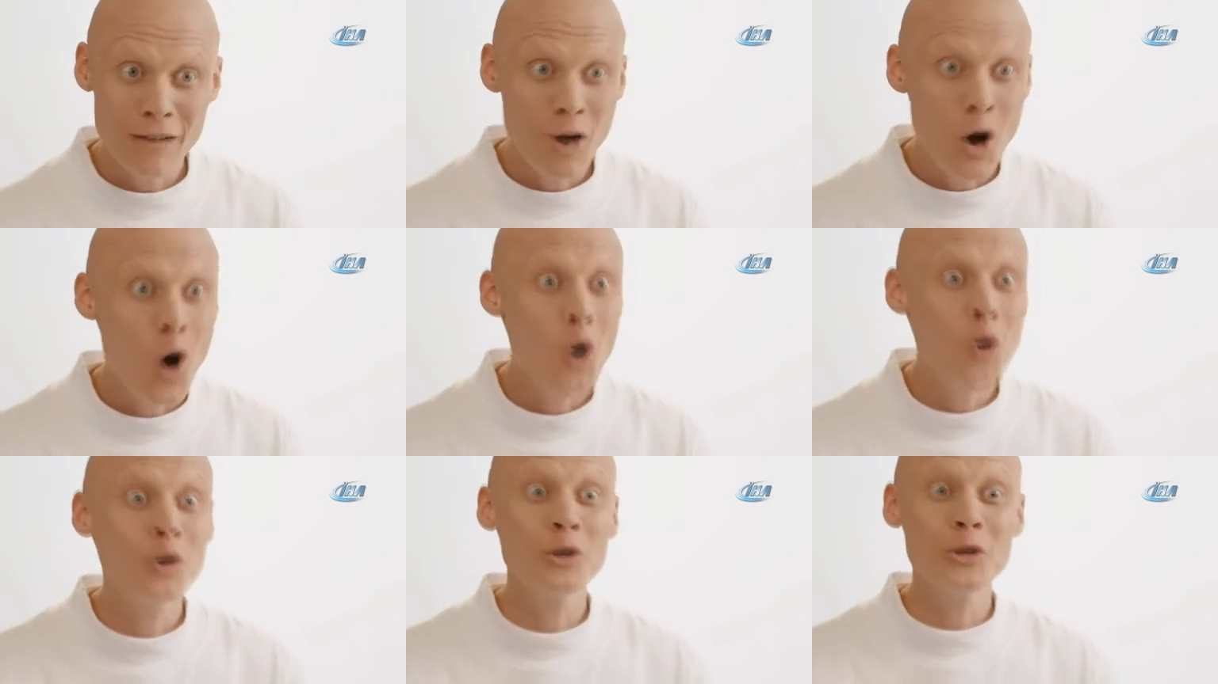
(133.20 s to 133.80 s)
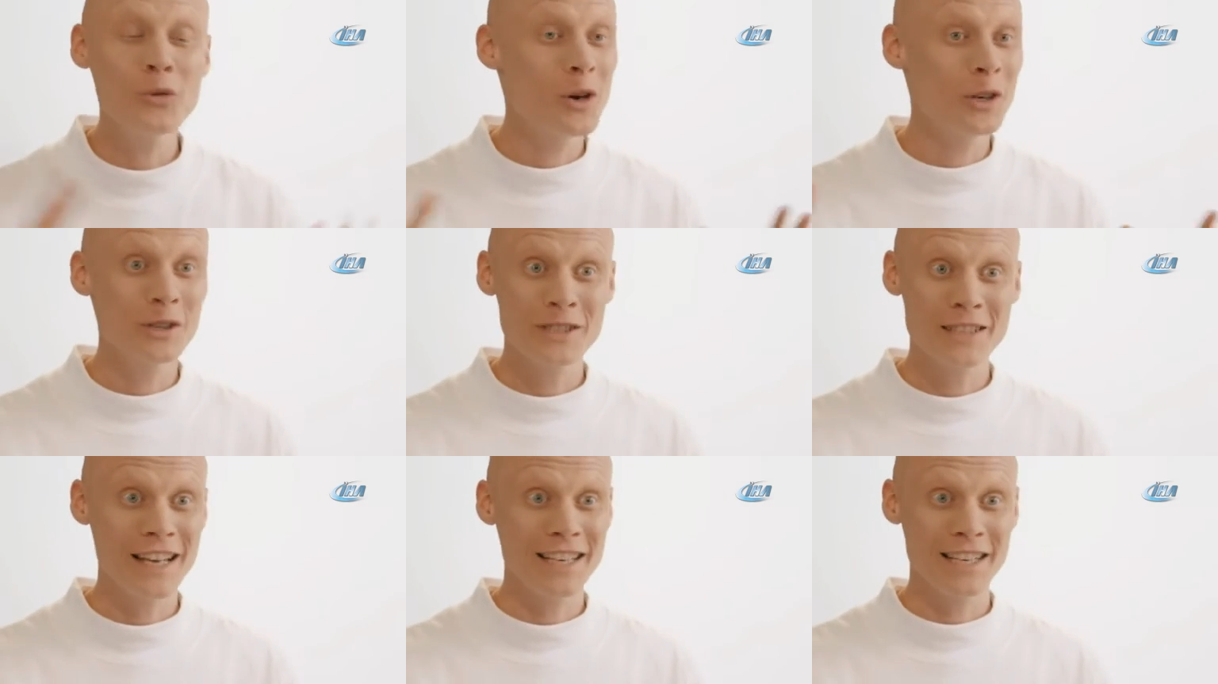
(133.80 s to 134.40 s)
have a whole new
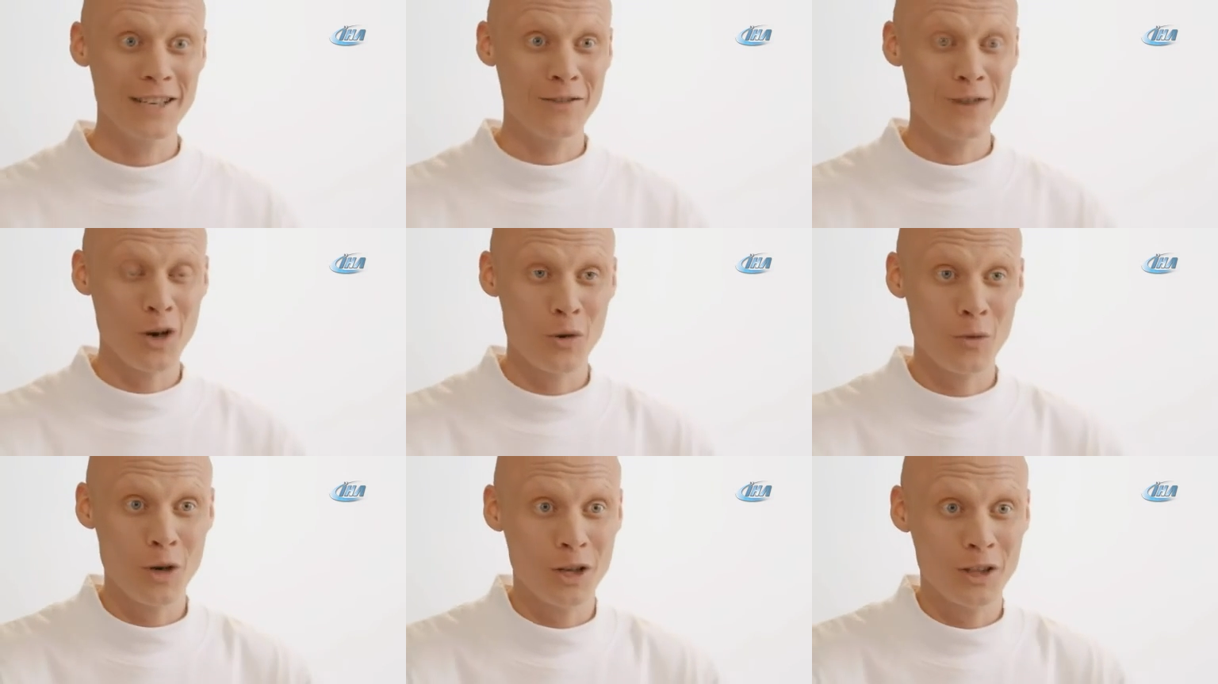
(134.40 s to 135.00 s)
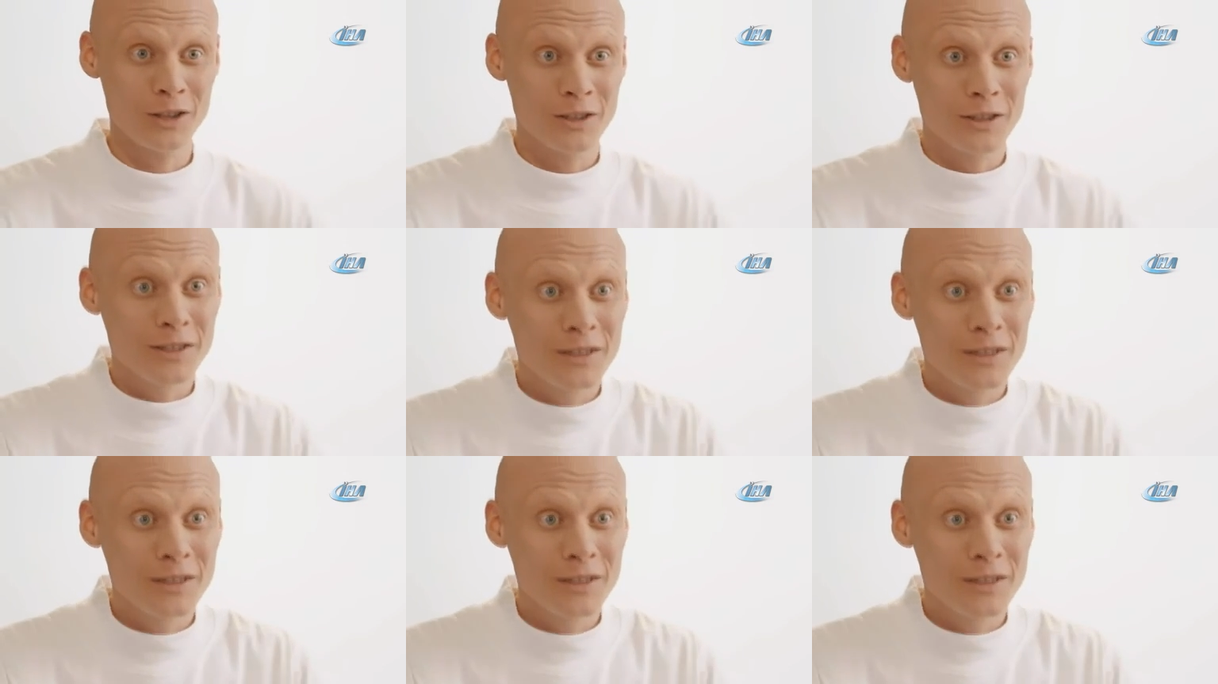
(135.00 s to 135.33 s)
understanding of our world.